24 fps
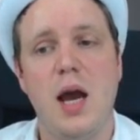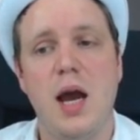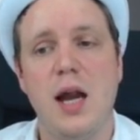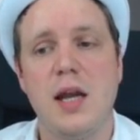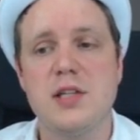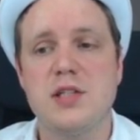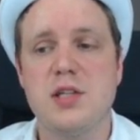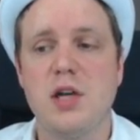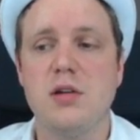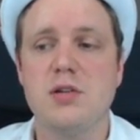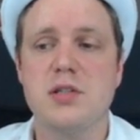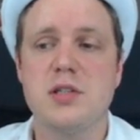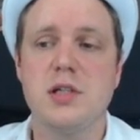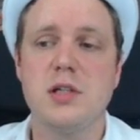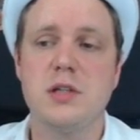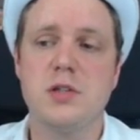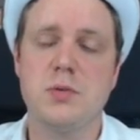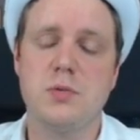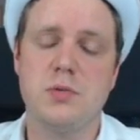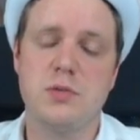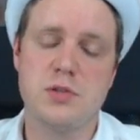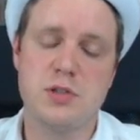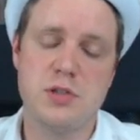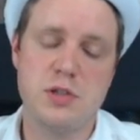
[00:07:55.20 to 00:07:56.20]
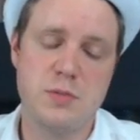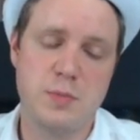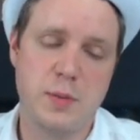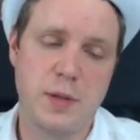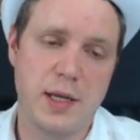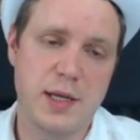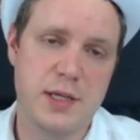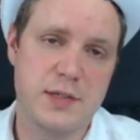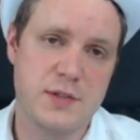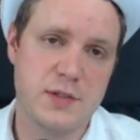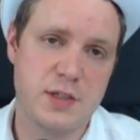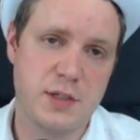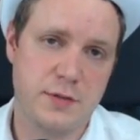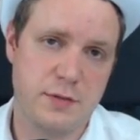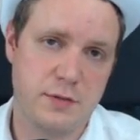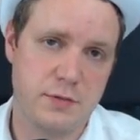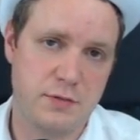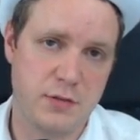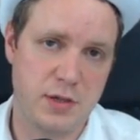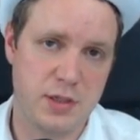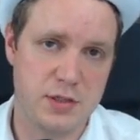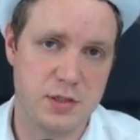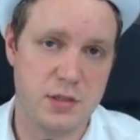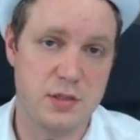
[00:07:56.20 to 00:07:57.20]
And it's hostile towards new players for
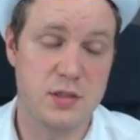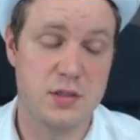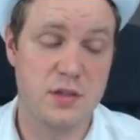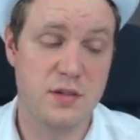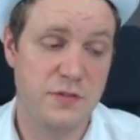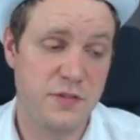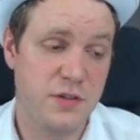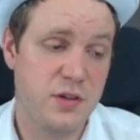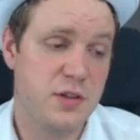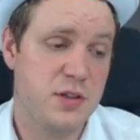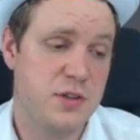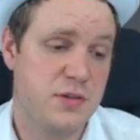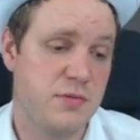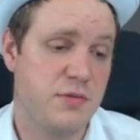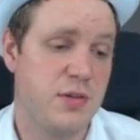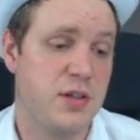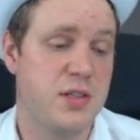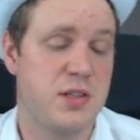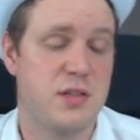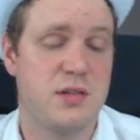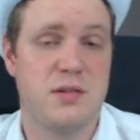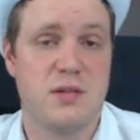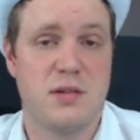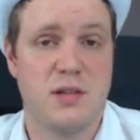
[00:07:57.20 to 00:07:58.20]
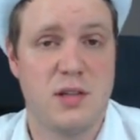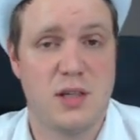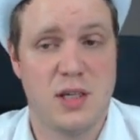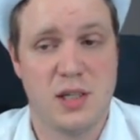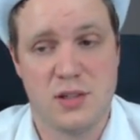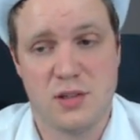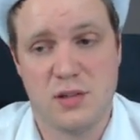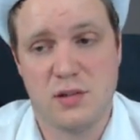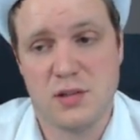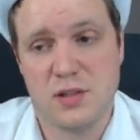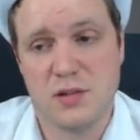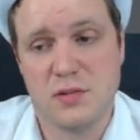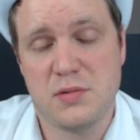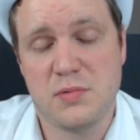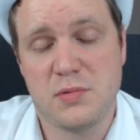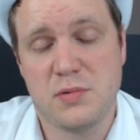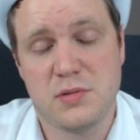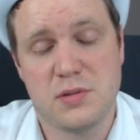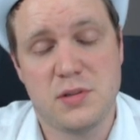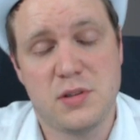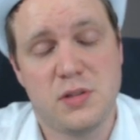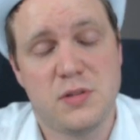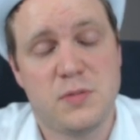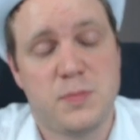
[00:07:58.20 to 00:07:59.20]
different reasons. The first reason that it's hostile
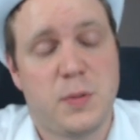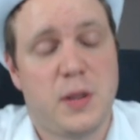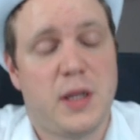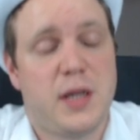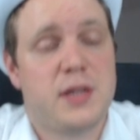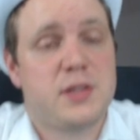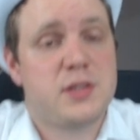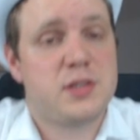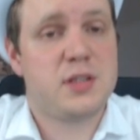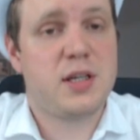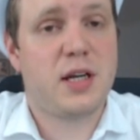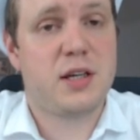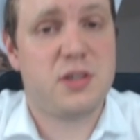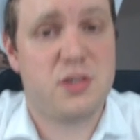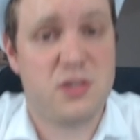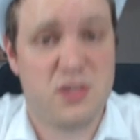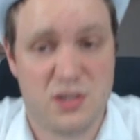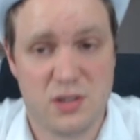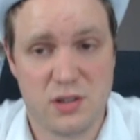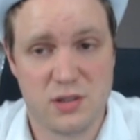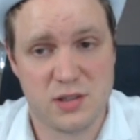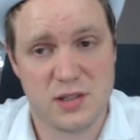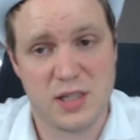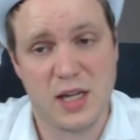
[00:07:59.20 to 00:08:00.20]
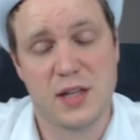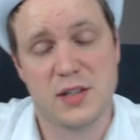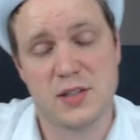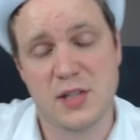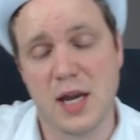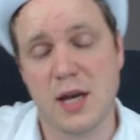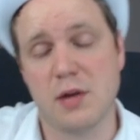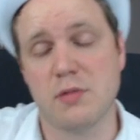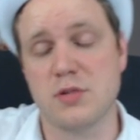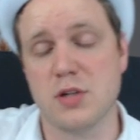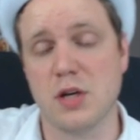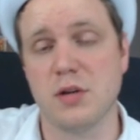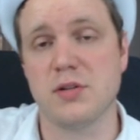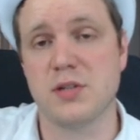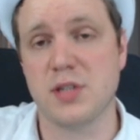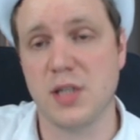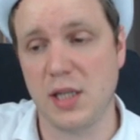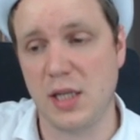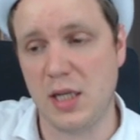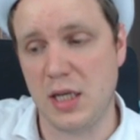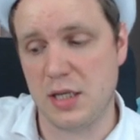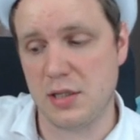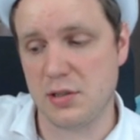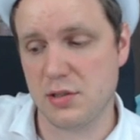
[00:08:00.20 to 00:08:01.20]
towards new players is actually just because that's how
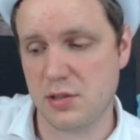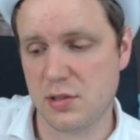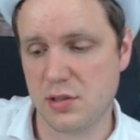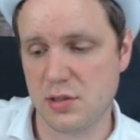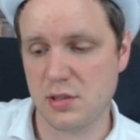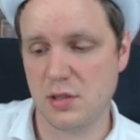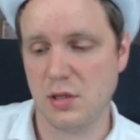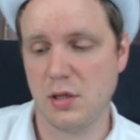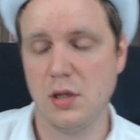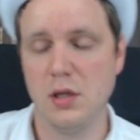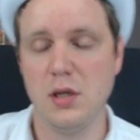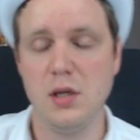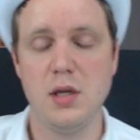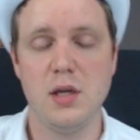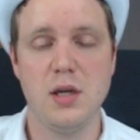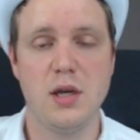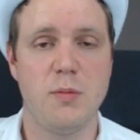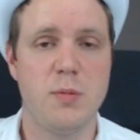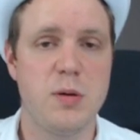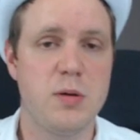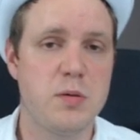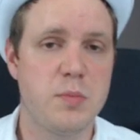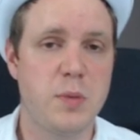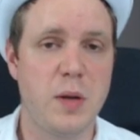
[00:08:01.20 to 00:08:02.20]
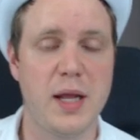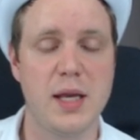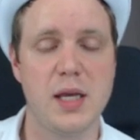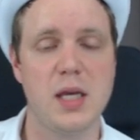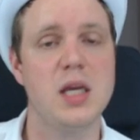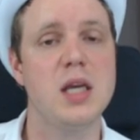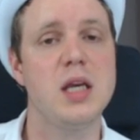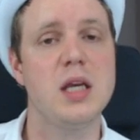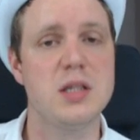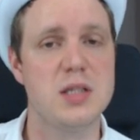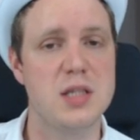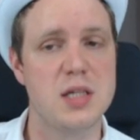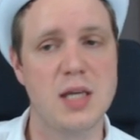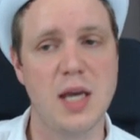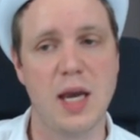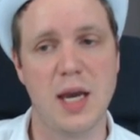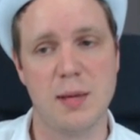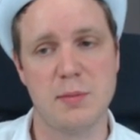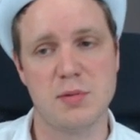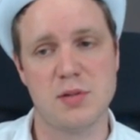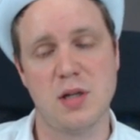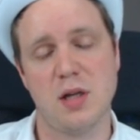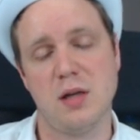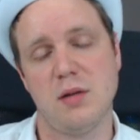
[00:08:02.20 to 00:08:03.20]
Dota is people play easy
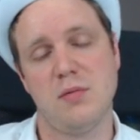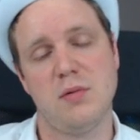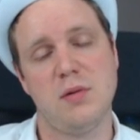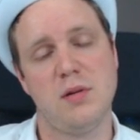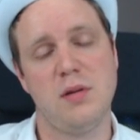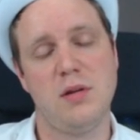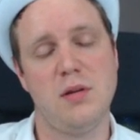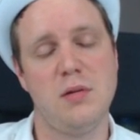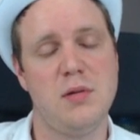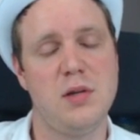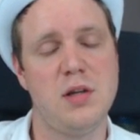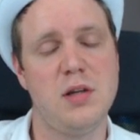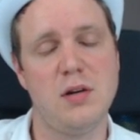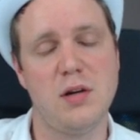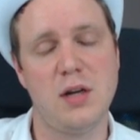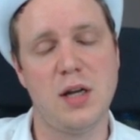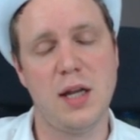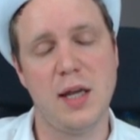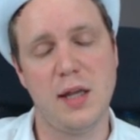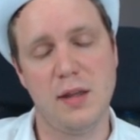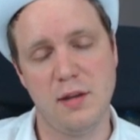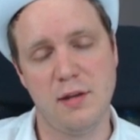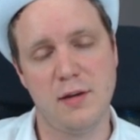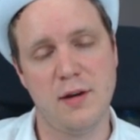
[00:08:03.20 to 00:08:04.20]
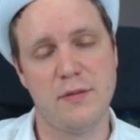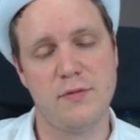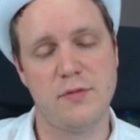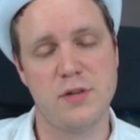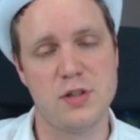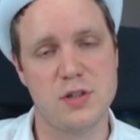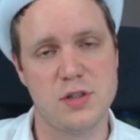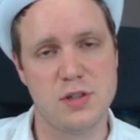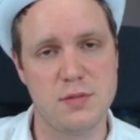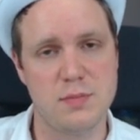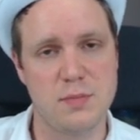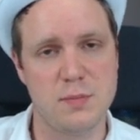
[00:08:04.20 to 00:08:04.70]
games. Like when you when you got like the average